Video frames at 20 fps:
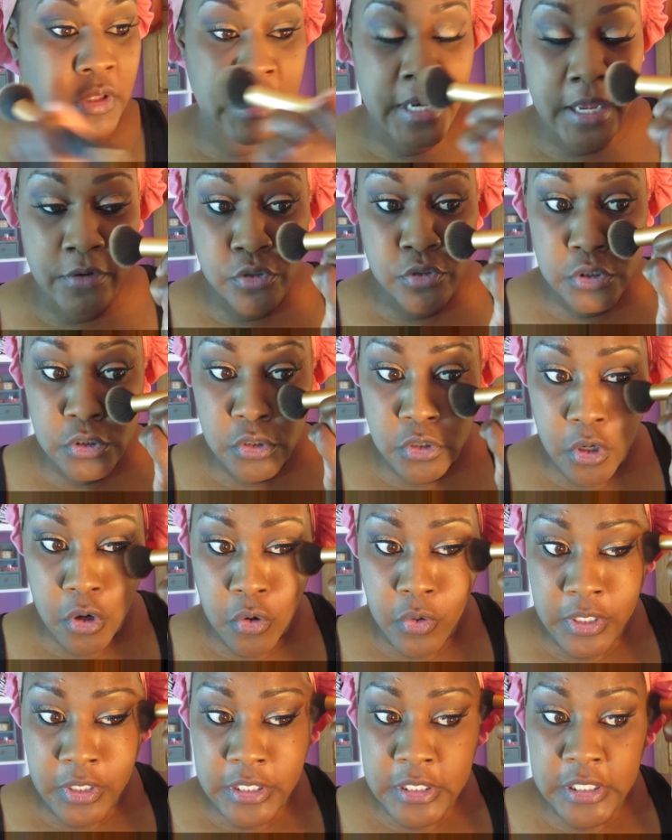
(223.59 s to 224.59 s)
then I'll just
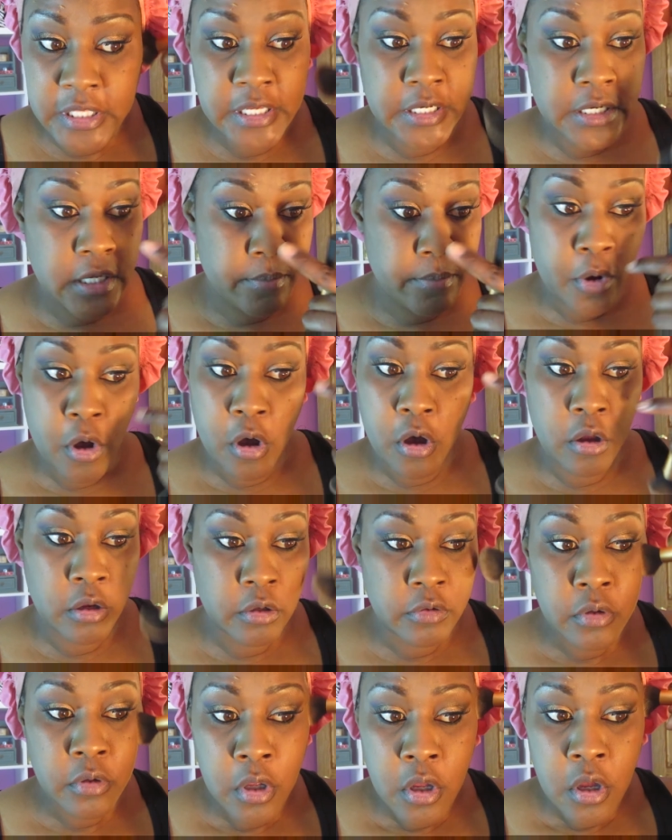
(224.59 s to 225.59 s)
go and clean up
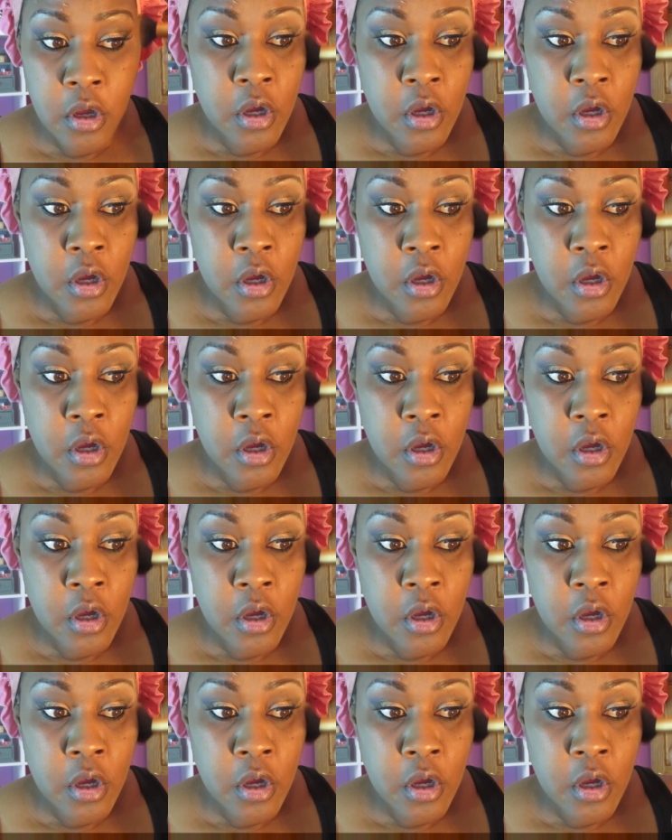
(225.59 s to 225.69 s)
all